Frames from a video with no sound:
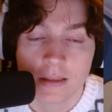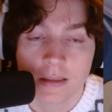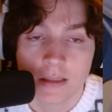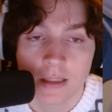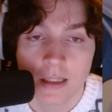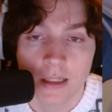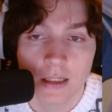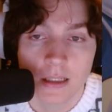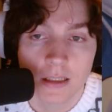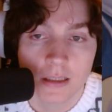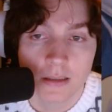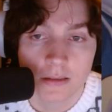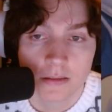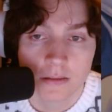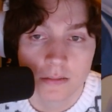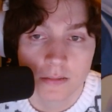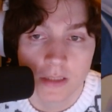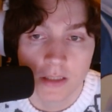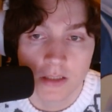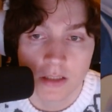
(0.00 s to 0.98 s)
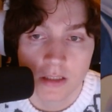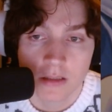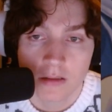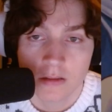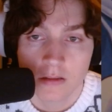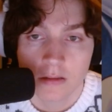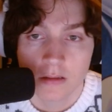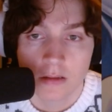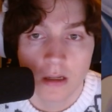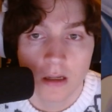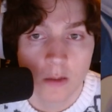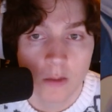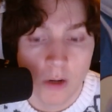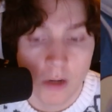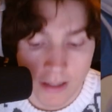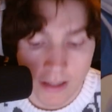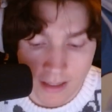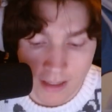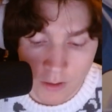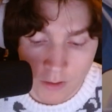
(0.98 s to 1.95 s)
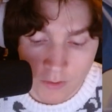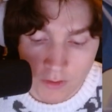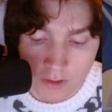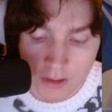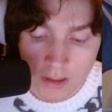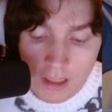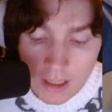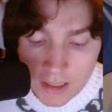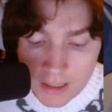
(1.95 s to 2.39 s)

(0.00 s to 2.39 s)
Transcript: That's it, 1k counter.